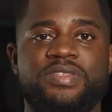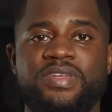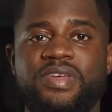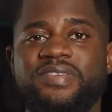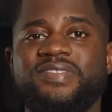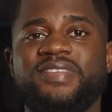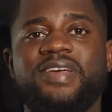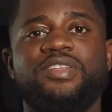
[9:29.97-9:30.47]

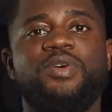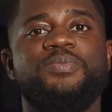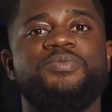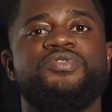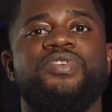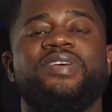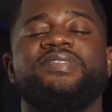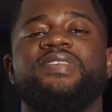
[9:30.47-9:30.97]
This
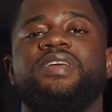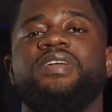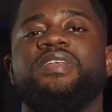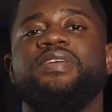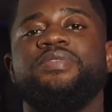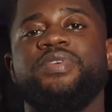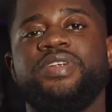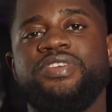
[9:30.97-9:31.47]
setup
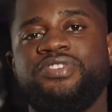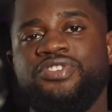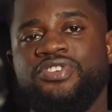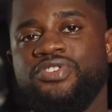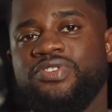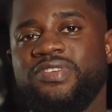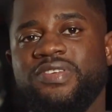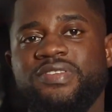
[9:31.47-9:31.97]
drastically
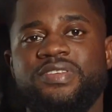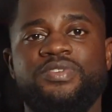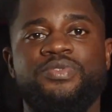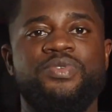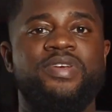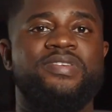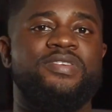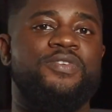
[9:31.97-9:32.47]
reduces the
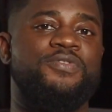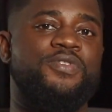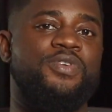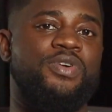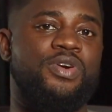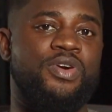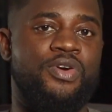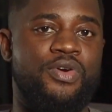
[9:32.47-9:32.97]
risk of
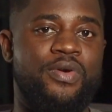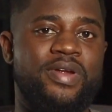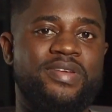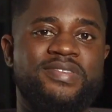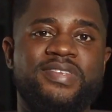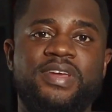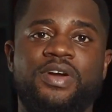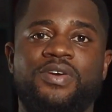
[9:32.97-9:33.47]

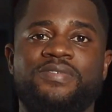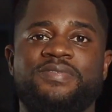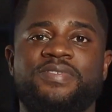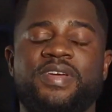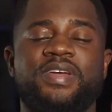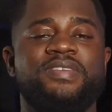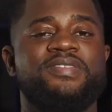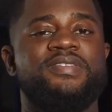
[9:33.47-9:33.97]
concurrency
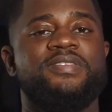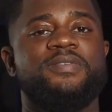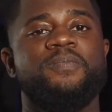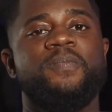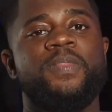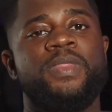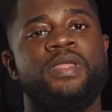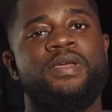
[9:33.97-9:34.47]
conflicts,
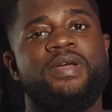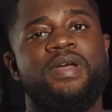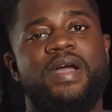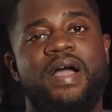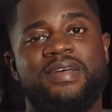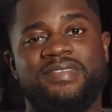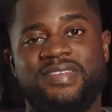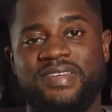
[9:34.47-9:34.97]

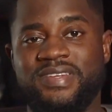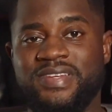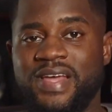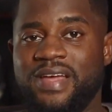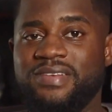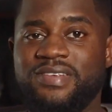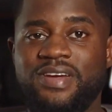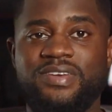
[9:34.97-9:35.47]

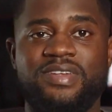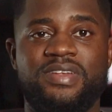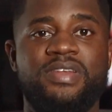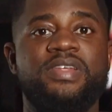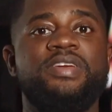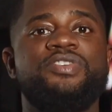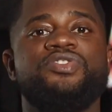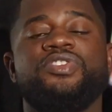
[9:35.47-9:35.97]
accidental
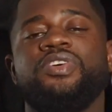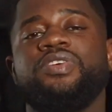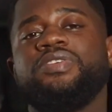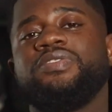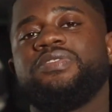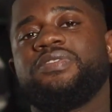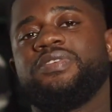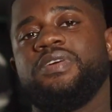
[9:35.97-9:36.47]

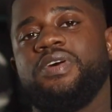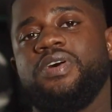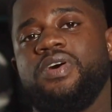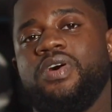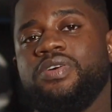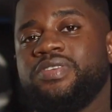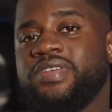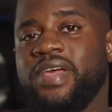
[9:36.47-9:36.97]
deletions,
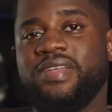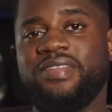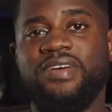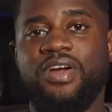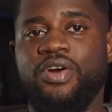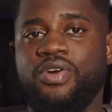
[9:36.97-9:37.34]
or data